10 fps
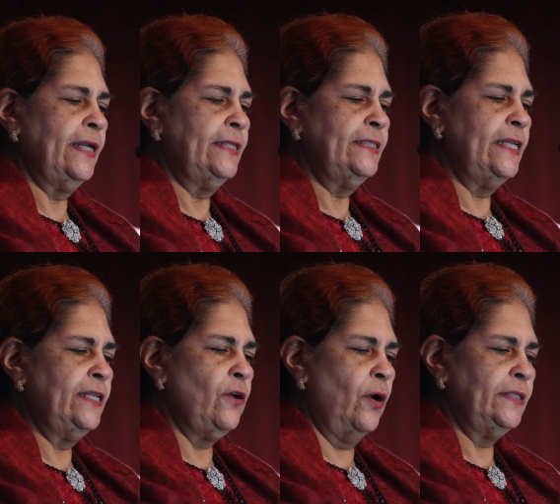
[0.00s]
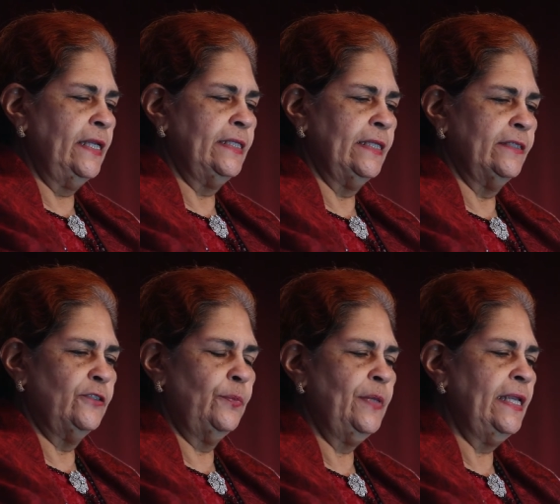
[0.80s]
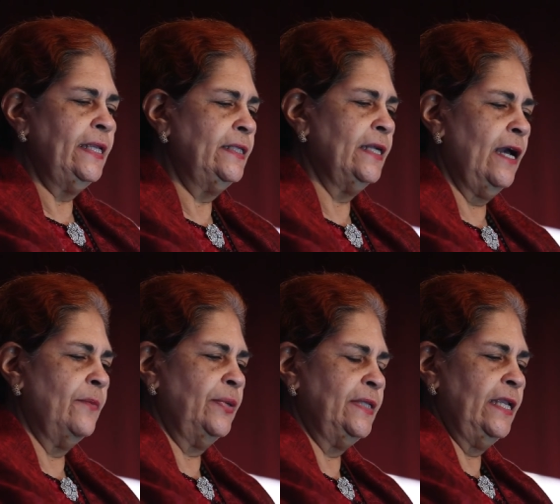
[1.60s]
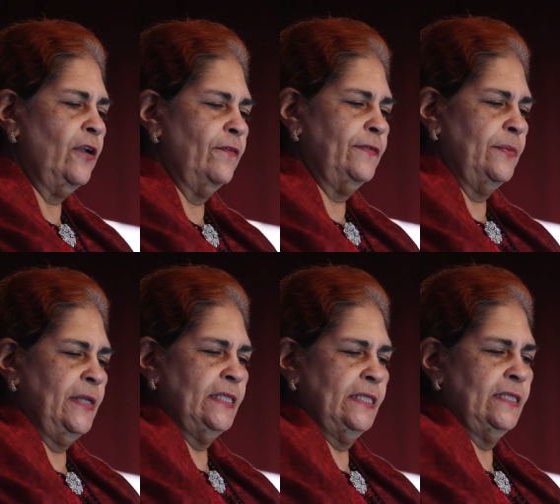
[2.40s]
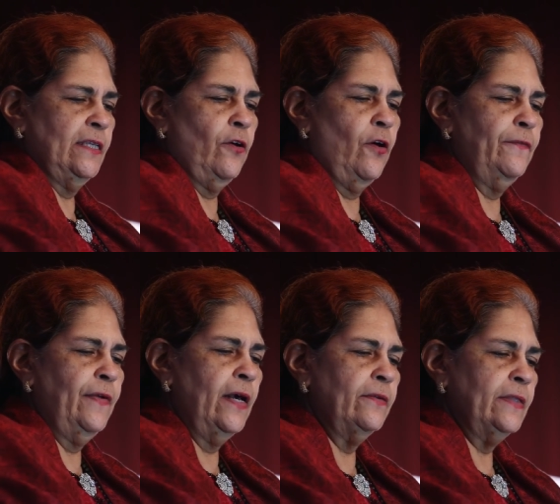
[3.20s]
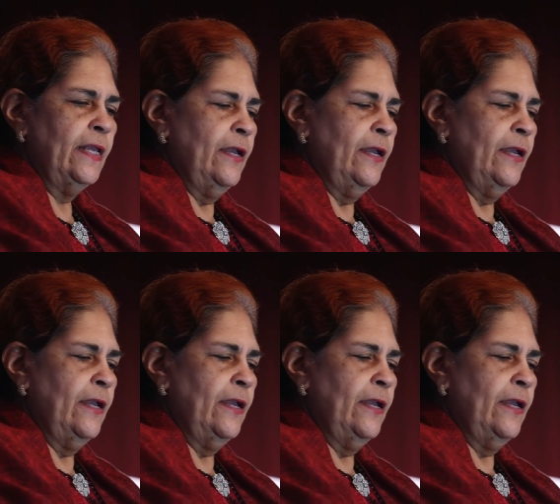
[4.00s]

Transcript: are indeed honored to be in the company of the Minister of Health,